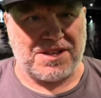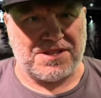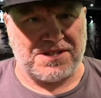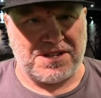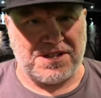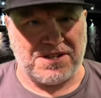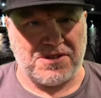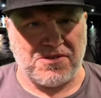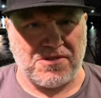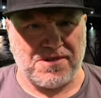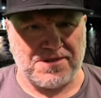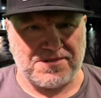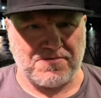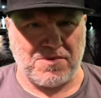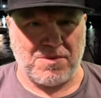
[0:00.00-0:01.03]
It's
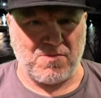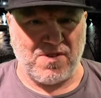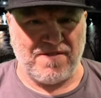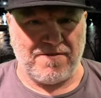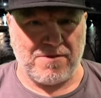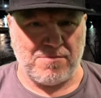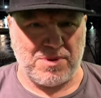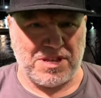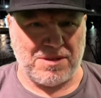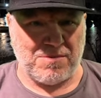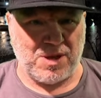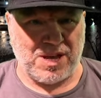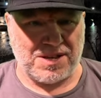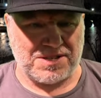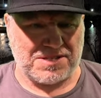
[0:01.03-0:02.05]
indoors, Rum River
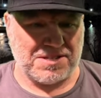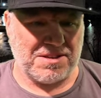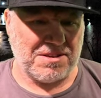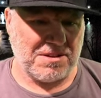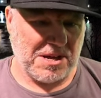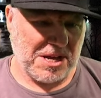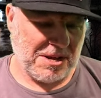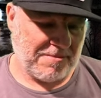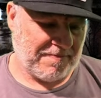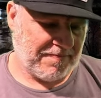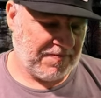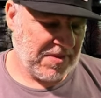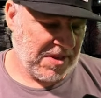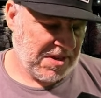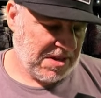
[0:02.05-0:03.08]
BMX.
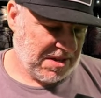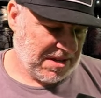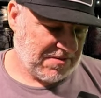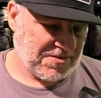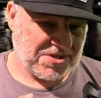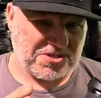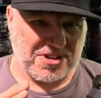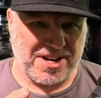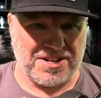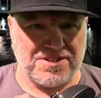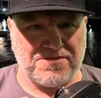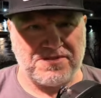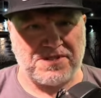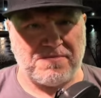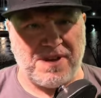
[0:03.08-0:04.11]
And was trying to
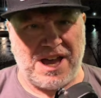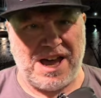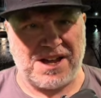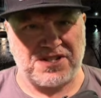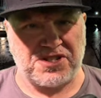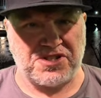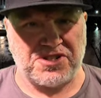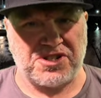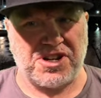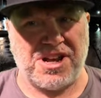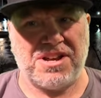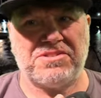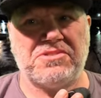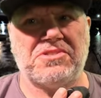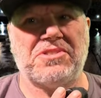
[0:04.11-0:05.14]
do some action
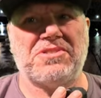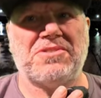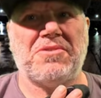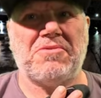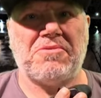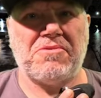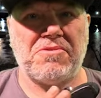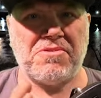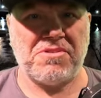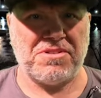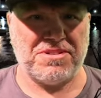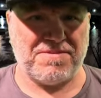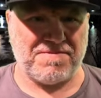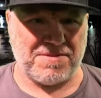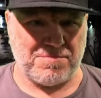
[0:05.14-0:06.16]
shots, and it's a whole
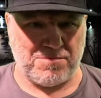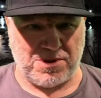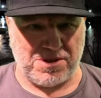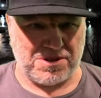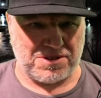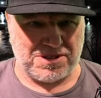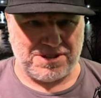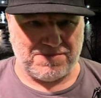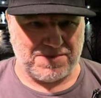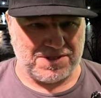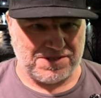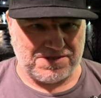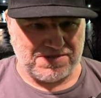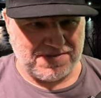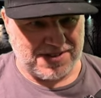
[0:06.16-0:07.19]
different ball game
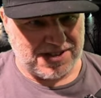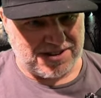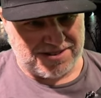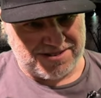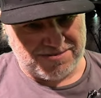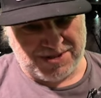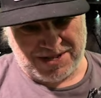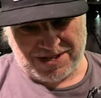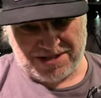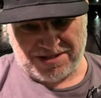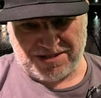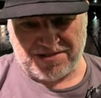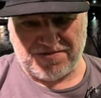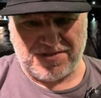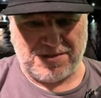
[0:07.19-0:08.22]
because you got to be
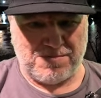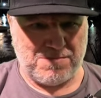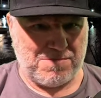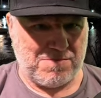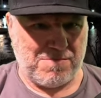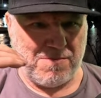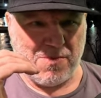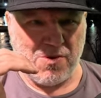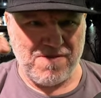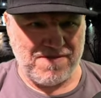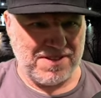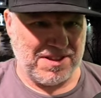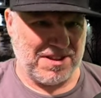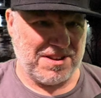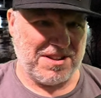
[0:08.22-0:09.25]
dealing with
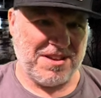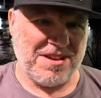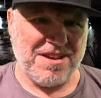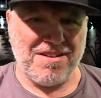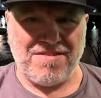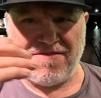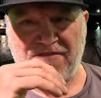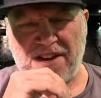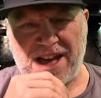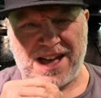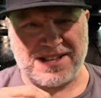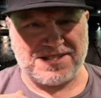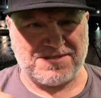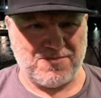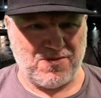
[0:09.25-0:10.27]
moving,
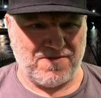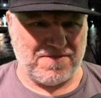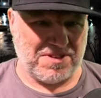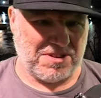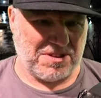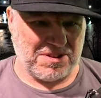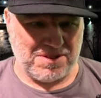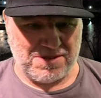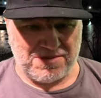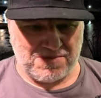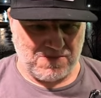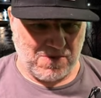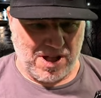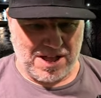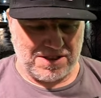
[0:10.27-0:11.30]
fast moving
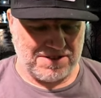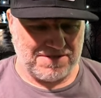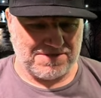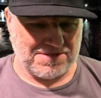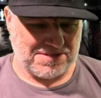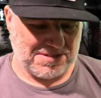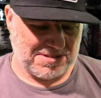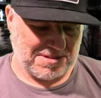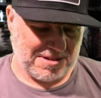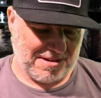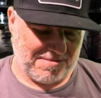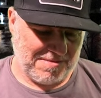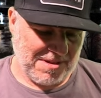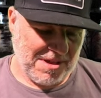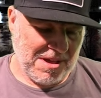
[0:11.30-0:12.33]
riders and stuff.